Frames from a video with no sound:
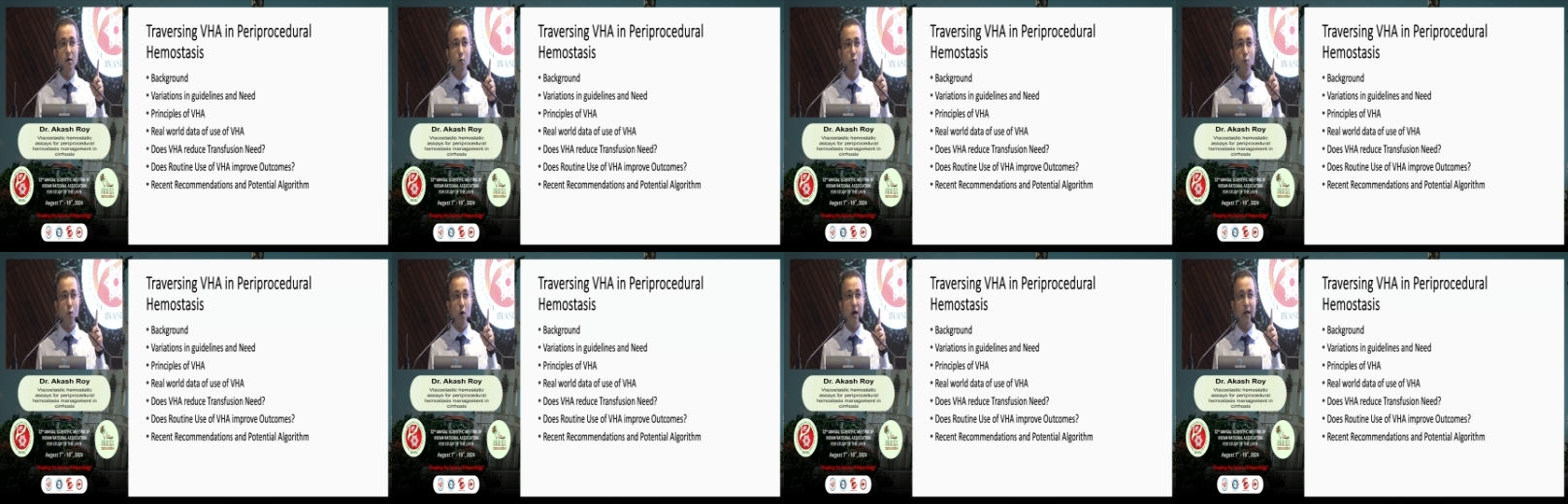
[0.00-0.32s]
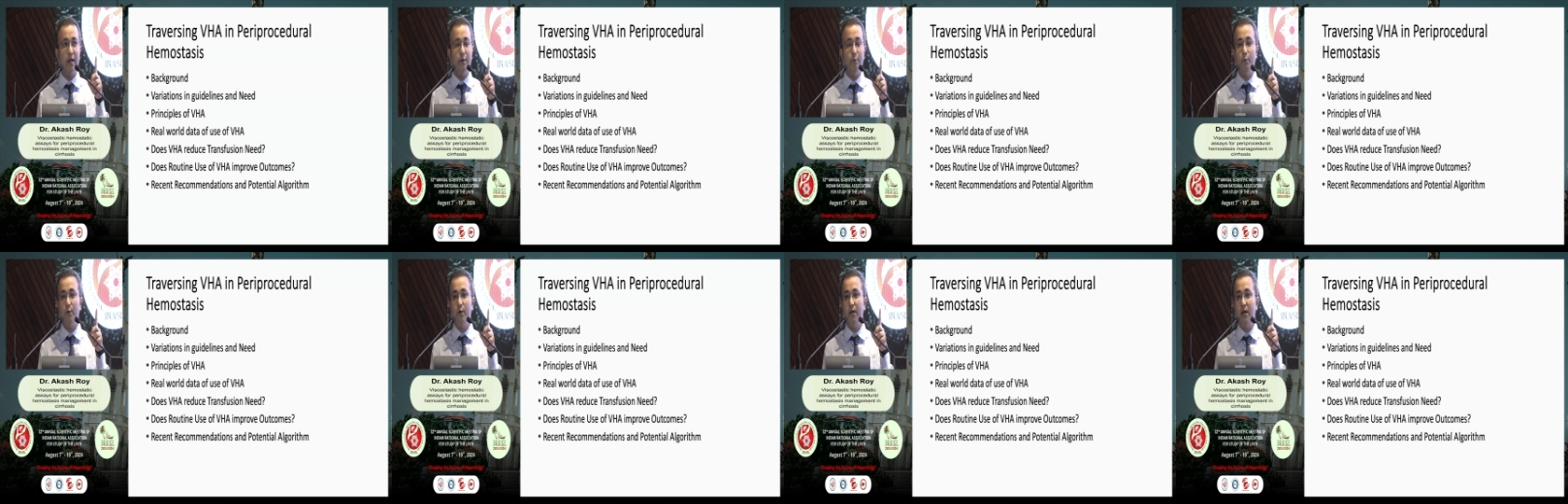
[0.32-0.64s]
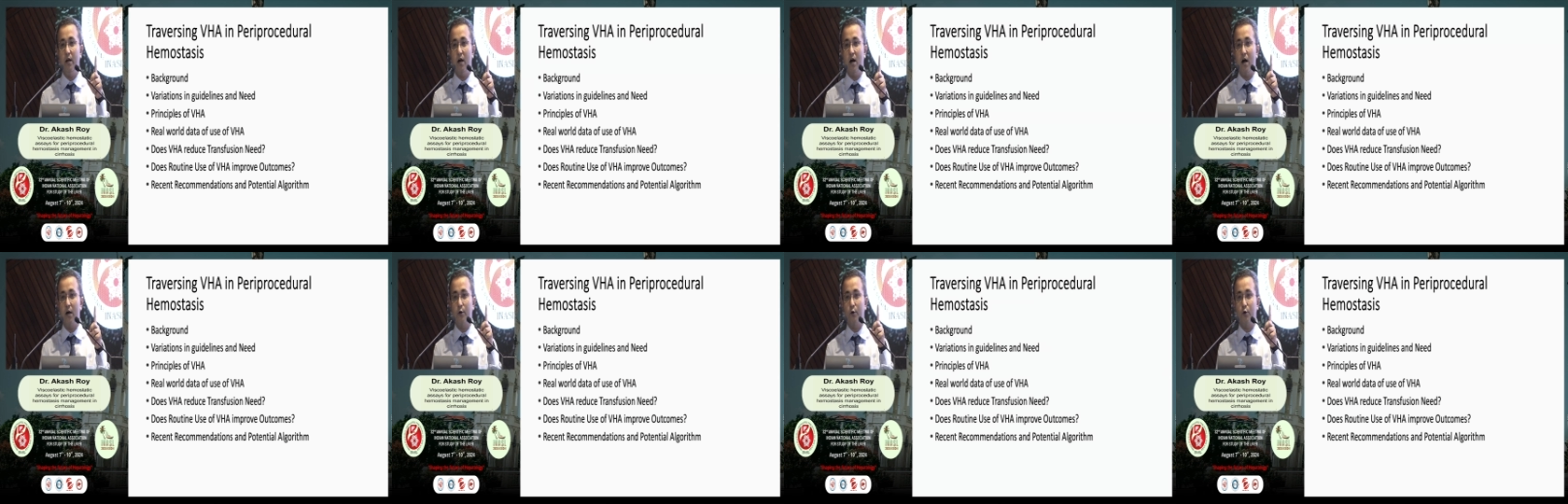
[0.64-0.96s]
why we
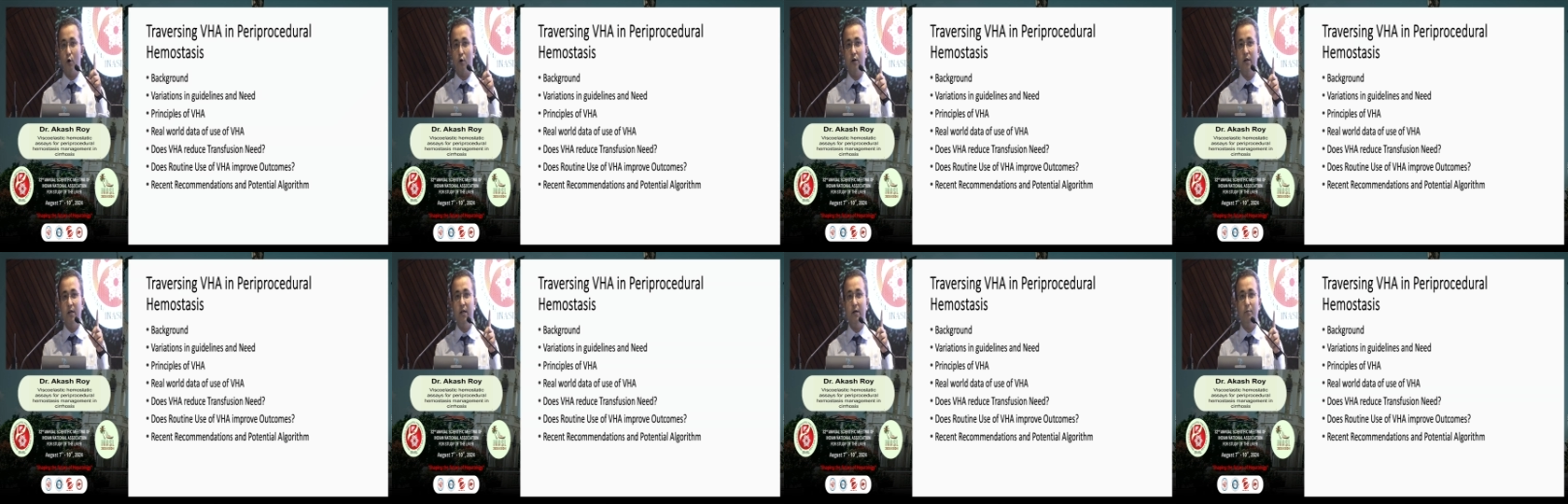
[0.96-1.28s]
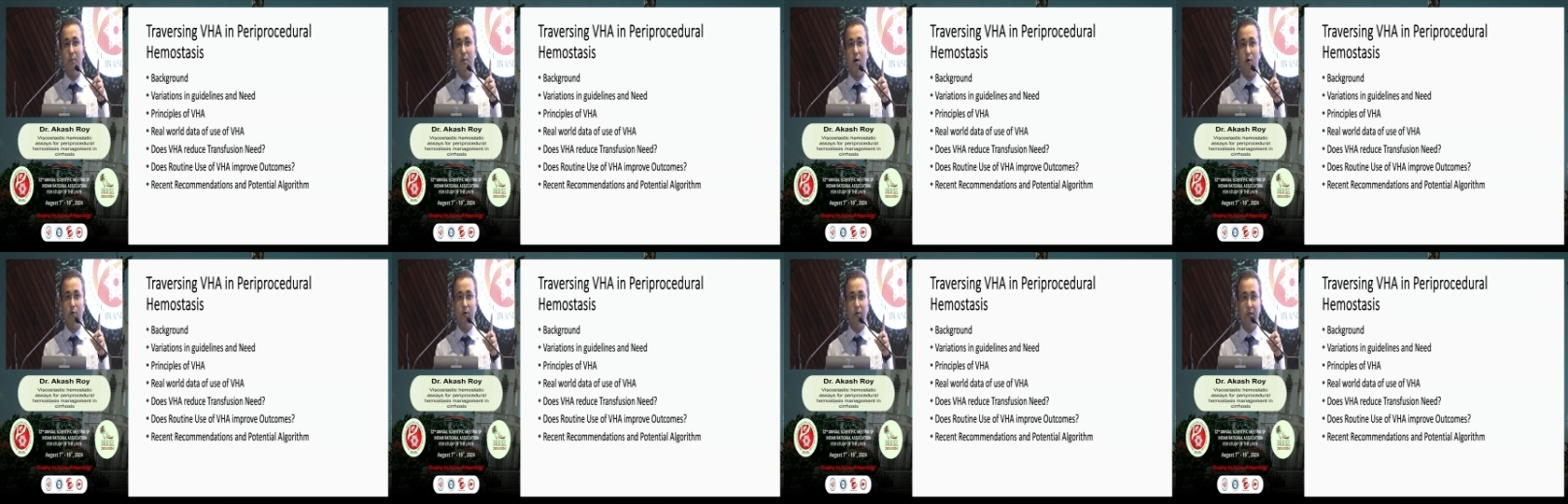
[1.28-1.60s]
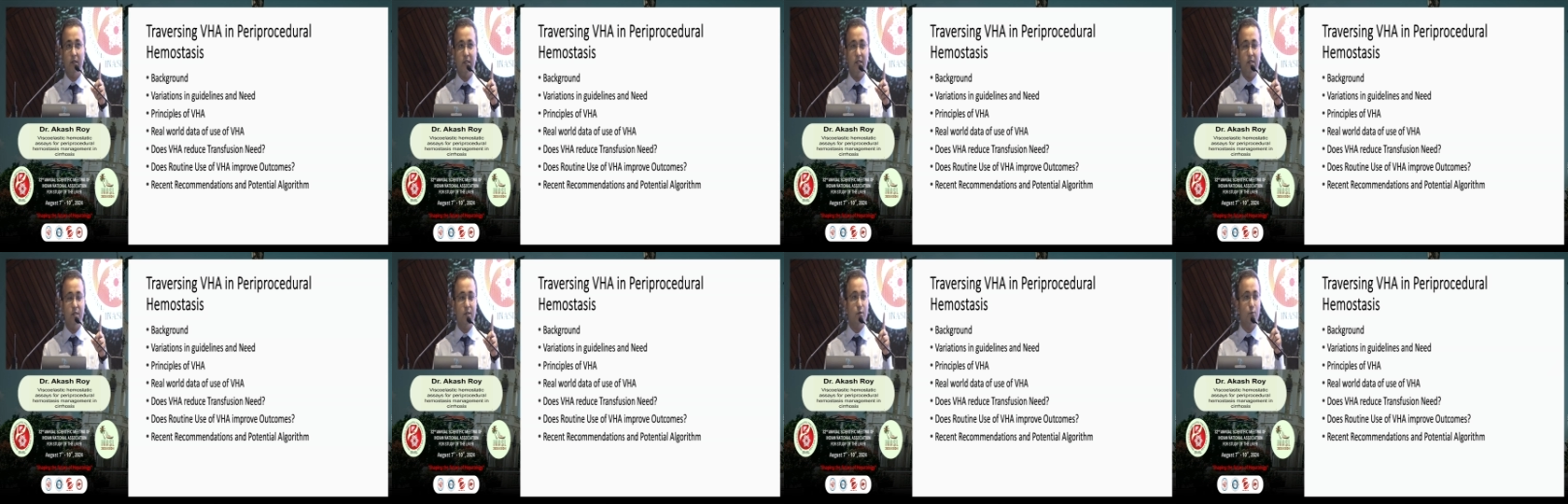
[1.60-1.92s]
are talking about
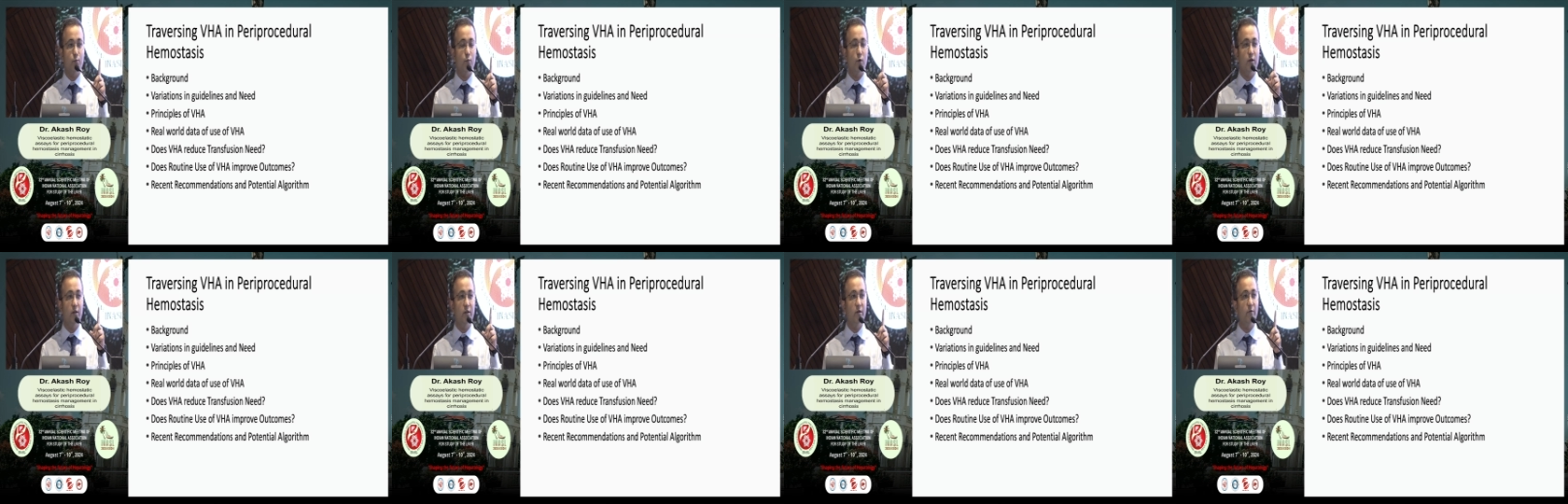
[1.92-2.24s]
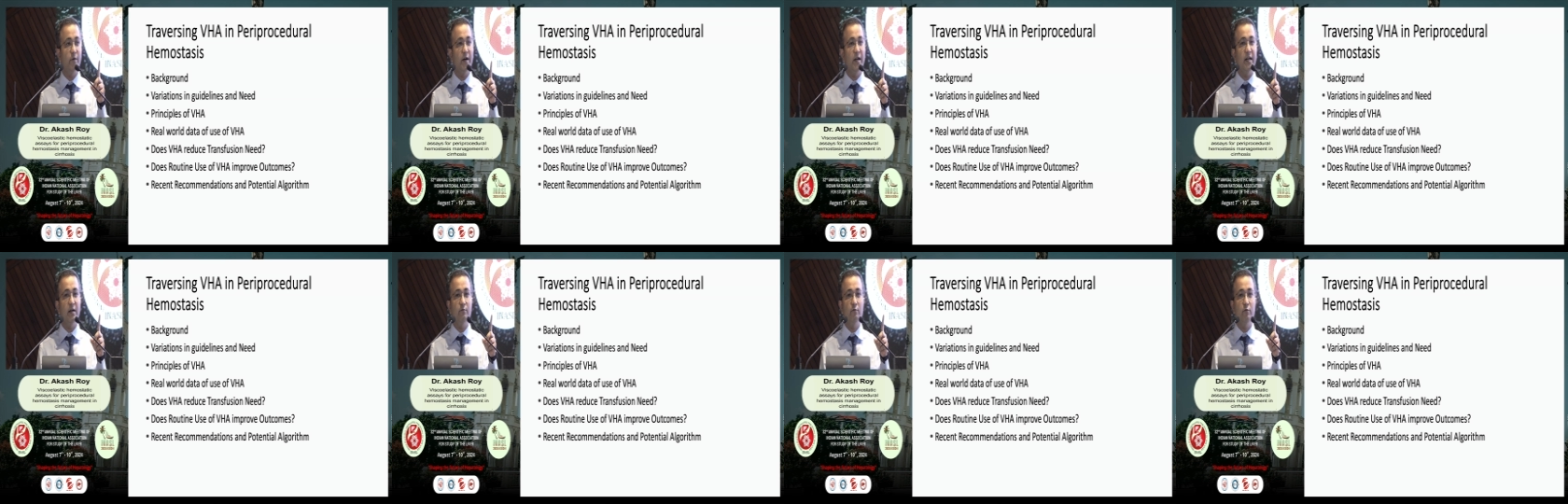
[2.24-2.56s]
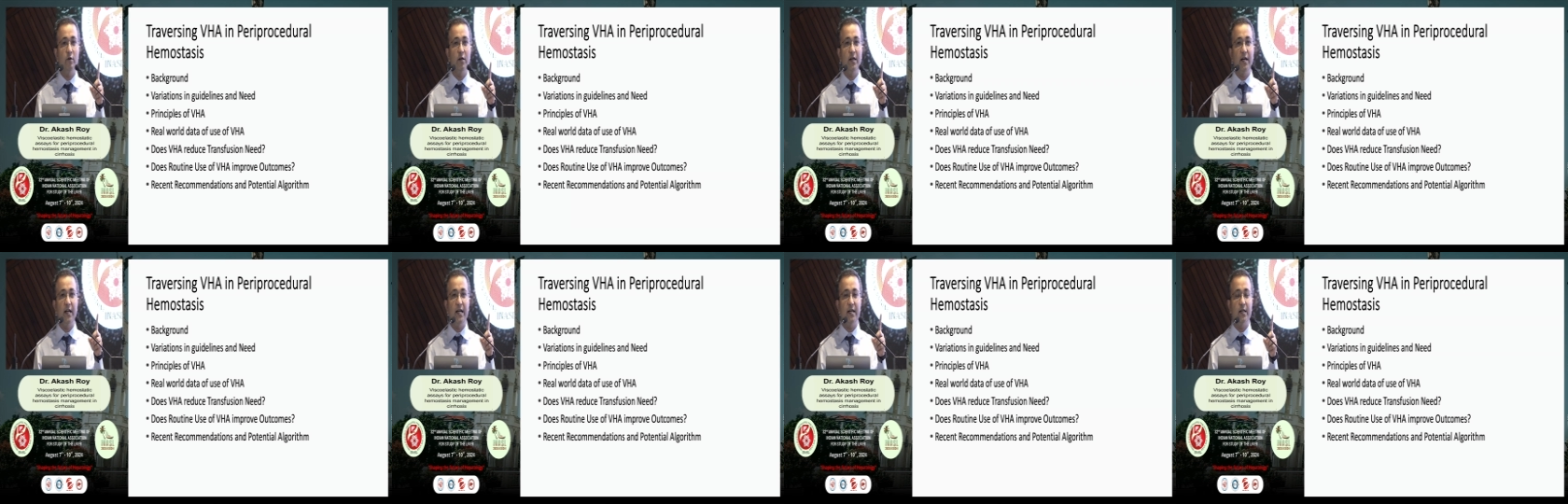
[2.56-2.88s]
this, what the real
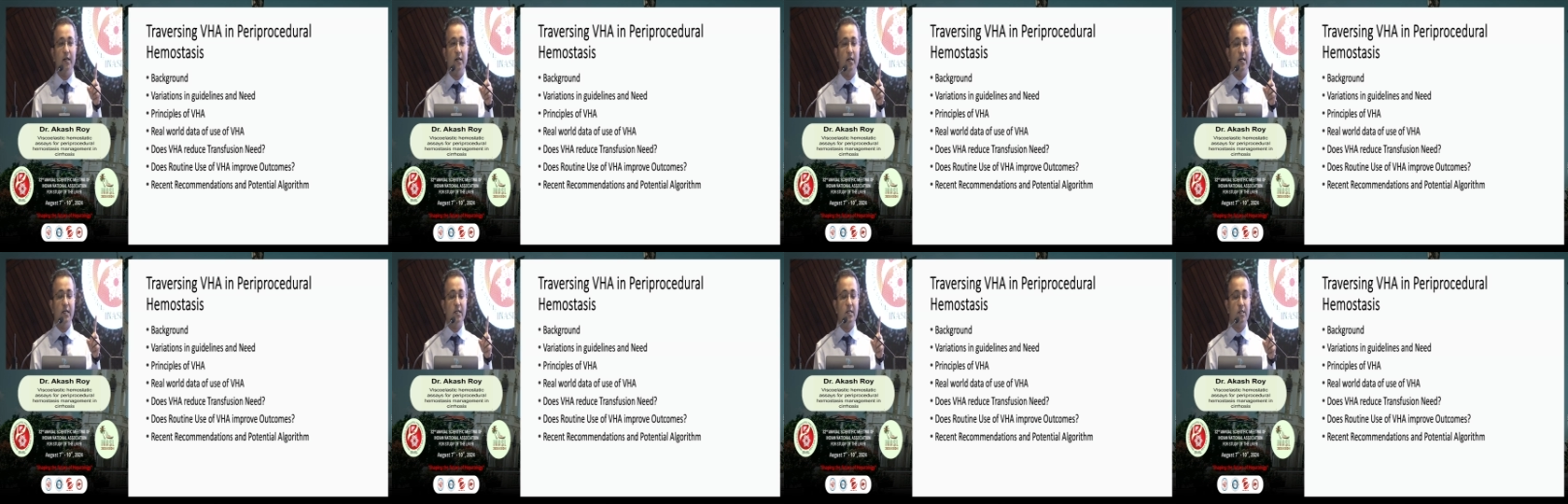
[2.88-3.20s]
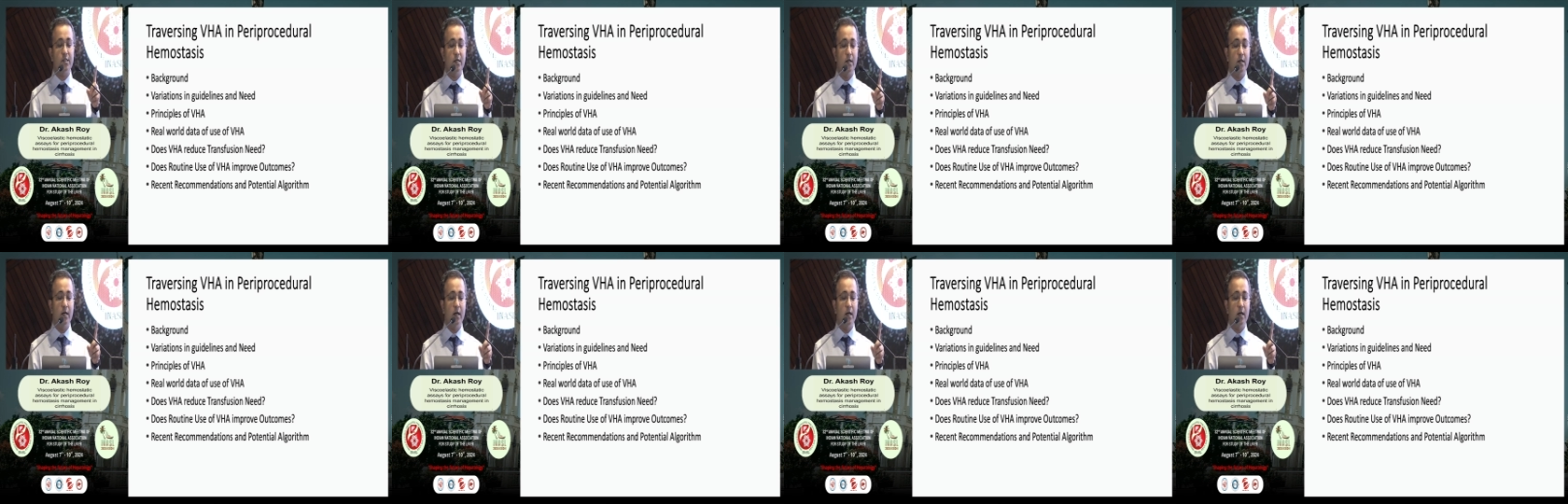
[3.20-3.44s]
world data is,